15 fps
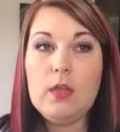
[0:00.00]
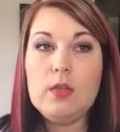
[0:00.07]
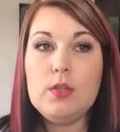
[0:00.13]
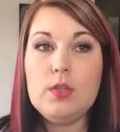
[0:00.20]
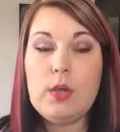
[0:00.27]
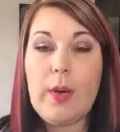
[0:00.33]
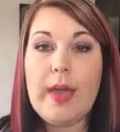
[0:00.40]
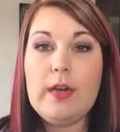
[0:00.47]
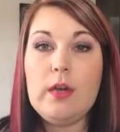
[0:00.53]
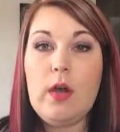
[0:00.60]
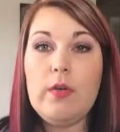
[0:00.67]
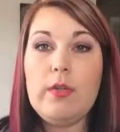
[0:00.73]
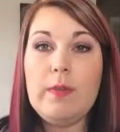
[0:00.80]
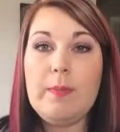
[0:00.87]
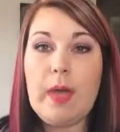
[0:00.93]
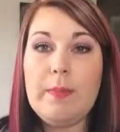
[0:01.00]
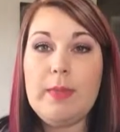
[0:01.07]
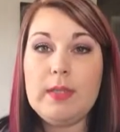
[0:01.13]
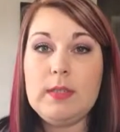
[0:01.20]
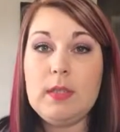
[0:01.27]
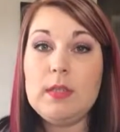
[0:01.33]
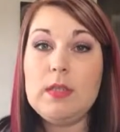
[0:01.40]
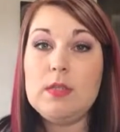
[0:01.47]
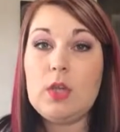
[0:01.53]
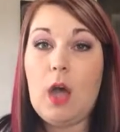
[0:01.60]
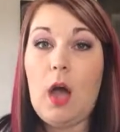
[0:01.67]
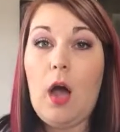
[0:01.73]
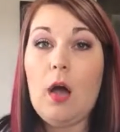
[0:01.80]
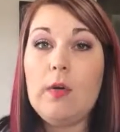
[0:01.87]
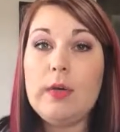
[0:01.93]
so I know that my business is
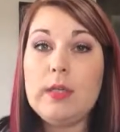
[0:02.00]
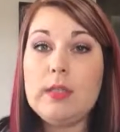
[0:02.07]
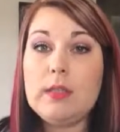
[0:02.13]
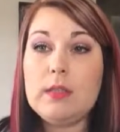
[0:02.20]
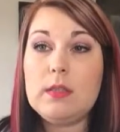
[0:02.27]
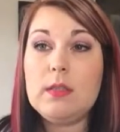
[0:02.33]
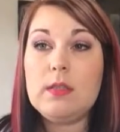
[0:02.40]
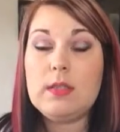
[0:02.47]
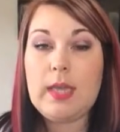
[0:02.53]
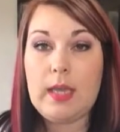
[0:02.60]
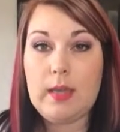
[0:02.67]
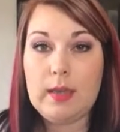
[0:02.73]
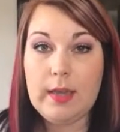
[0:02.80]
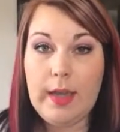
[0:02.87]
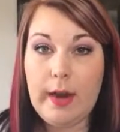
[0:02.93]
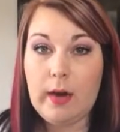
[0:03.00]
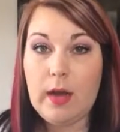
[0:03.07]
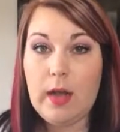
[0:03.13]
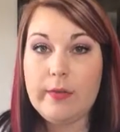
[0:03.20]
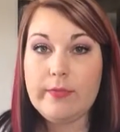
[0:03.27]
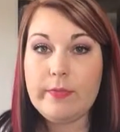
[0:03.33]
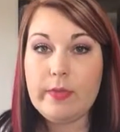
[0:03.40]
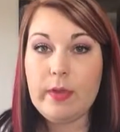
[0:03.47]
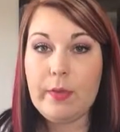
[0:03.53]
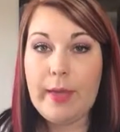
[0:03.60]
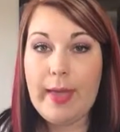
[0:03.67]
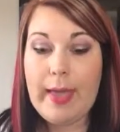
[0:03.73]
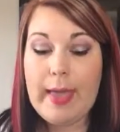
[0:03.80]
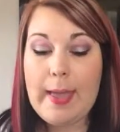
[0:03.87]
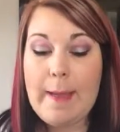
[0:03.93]
always taken care of,
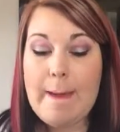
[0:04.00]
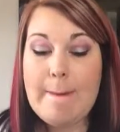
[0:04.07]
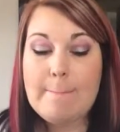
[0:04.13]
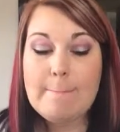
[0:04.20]
okay?